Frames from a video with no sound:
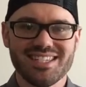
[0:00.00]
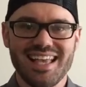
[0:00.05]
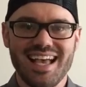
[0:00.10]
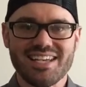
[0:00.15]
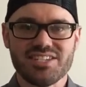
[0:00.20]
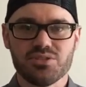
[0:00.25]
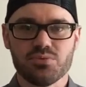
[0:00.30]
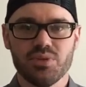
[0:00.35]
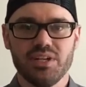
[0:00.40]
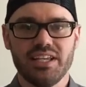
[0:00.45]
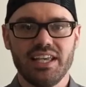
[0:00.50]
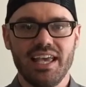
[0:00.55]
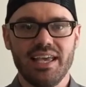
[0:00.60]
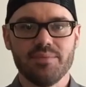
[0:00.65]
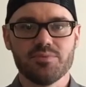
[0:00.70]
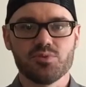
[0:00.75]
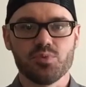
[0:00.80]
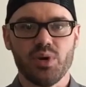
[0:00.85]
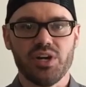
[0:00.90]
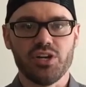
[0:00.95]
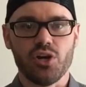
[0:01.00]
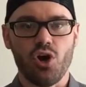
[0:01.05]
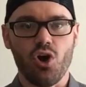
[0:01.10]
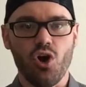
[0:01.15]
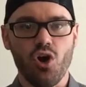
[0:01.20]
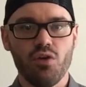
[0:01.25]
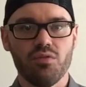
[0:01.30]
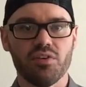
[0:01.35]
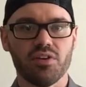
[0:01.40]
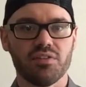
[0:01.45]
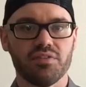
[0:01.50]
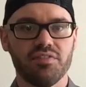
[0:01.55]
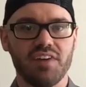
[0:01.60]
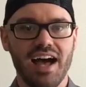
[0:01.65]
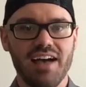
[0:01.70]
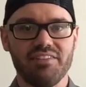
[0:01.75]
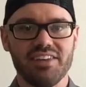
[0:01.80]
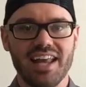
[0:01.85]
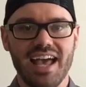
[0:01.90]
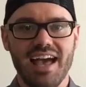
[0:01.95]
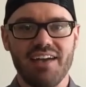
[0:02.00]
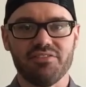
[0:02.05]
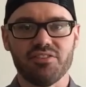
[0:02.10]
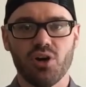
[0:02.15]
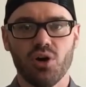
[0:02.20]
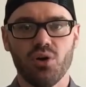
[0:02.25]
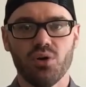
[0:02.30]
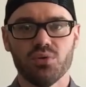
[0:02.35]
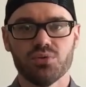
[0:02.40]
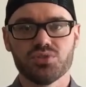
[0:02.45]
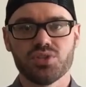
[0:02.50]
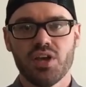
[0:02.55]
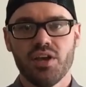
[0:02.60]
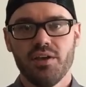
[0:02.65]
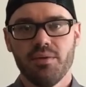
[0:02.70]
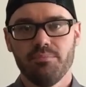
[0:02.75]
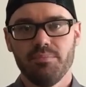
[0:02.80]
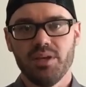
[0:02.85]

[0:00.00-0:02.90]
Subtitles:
last three games went over 5.5 goals.